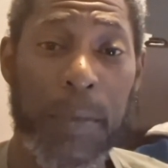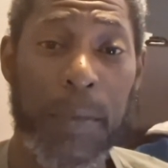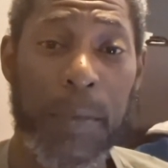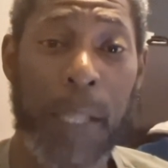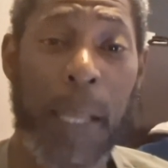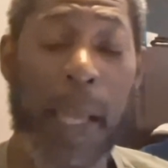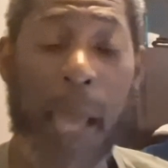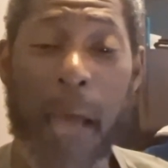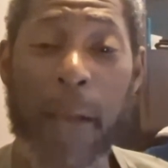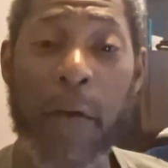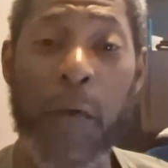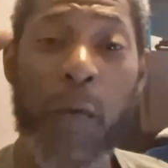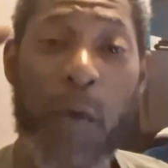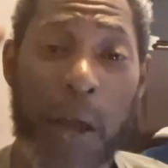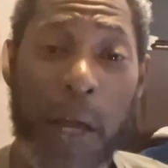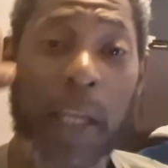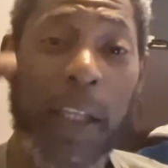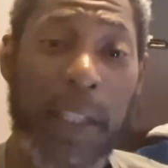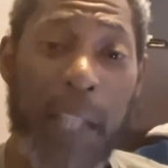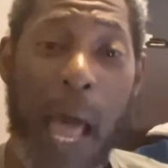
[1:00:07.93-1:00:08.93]
They got to
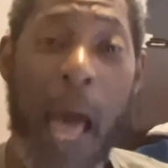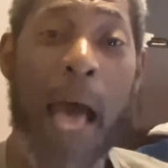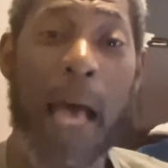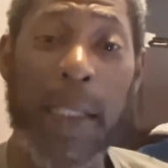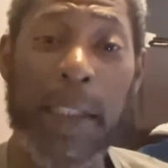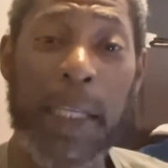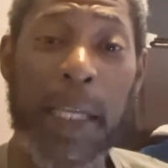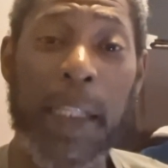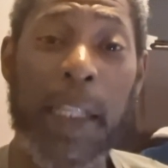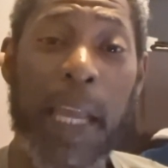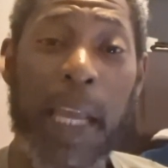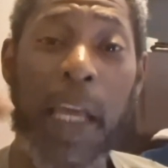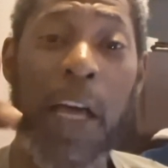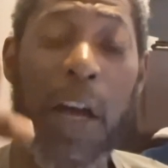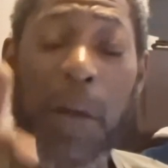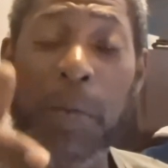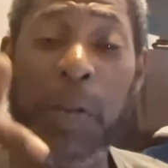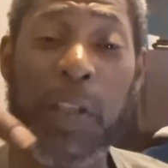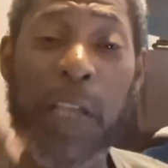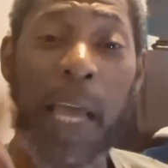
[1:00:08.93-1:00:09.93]
recognize that they
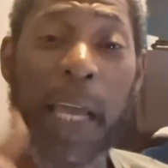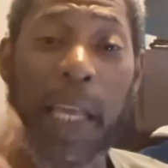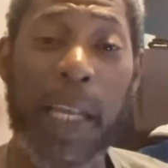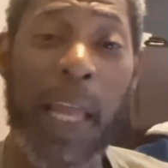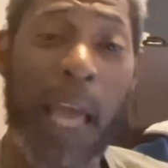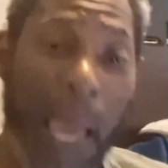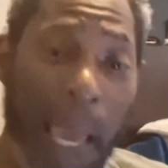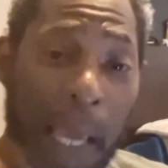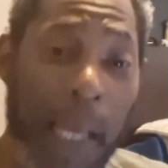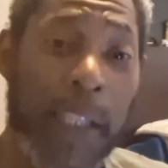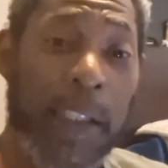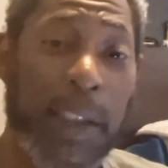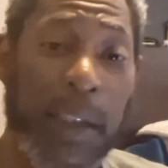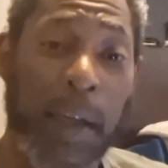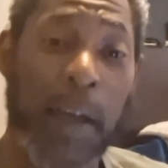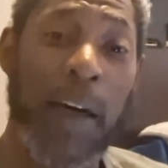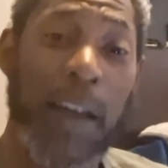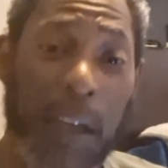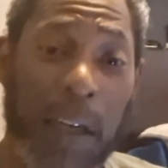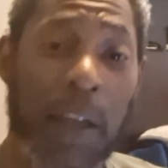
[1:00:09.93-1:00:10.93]
come secondhand to
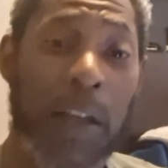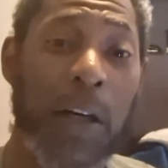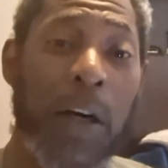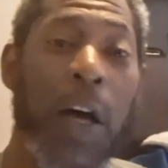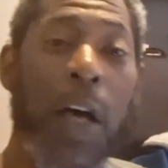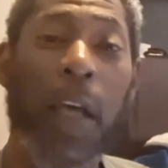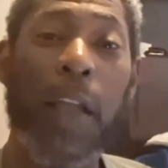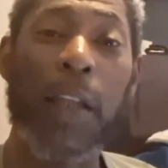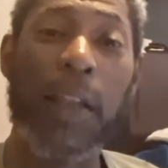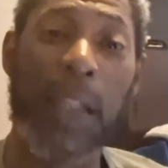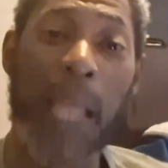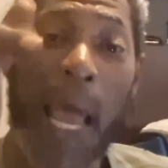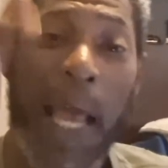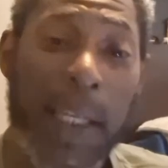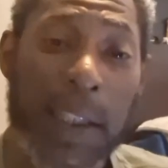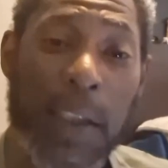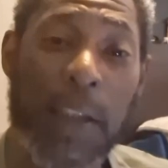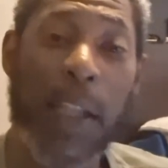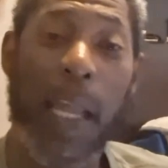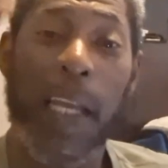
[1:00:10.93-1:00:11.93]
us.
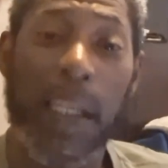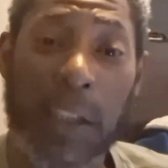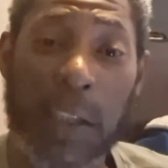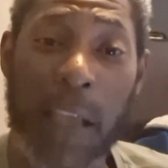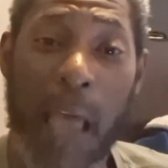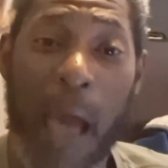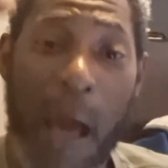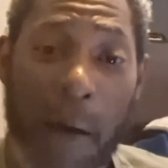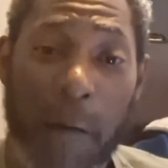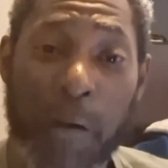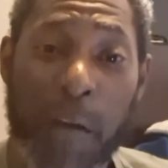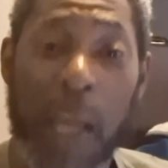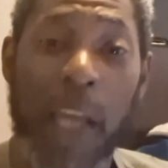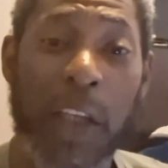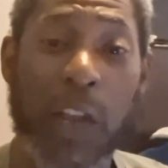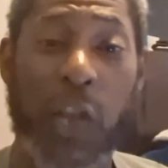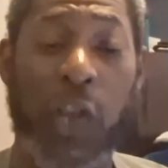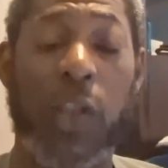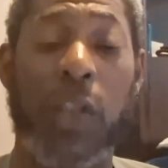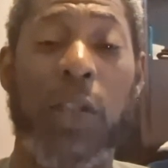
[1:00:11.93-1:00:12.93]
That's their
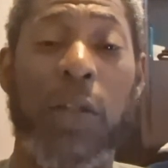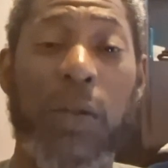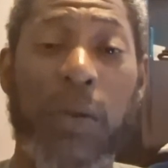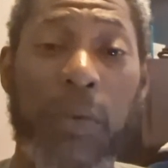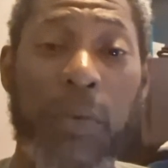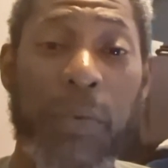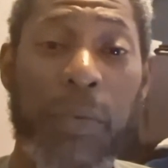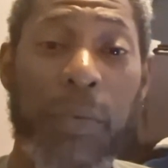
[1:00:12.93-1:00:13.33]
salvation.